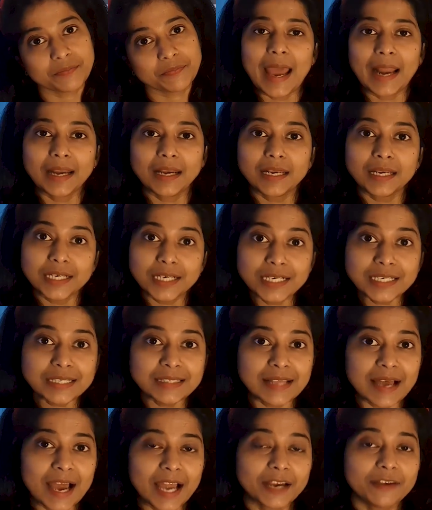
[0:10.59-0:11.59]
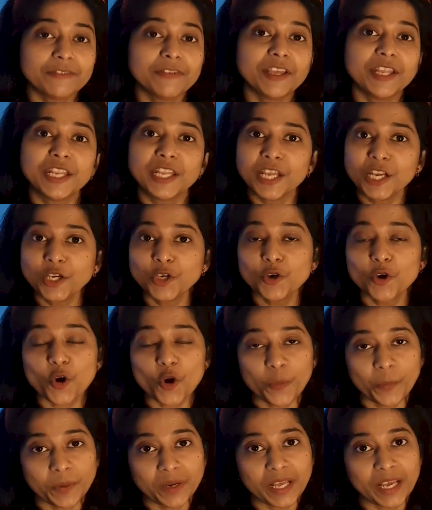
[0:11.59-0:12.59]
and learned that we need to
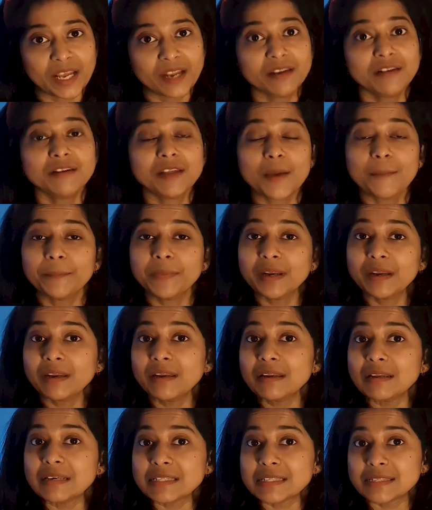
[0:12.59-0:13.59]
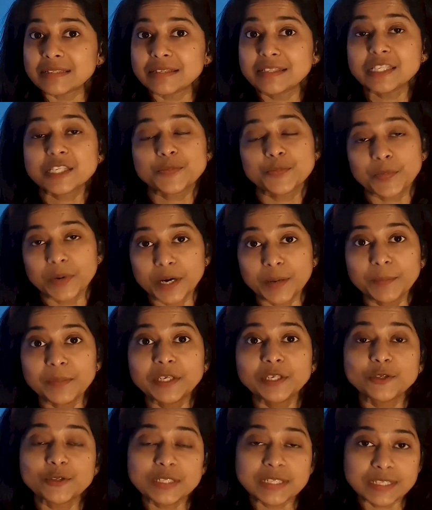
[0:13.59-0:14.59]
obtain temporary residence
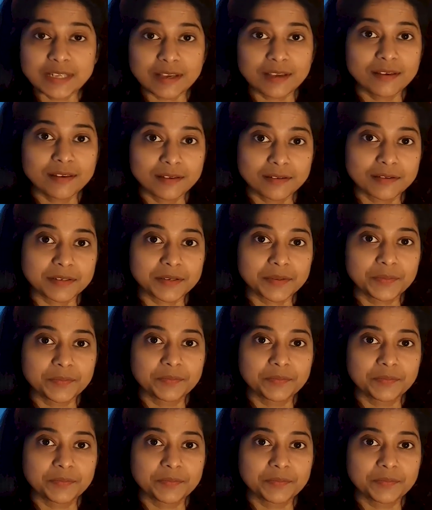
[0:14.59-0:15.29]
permit to stay here.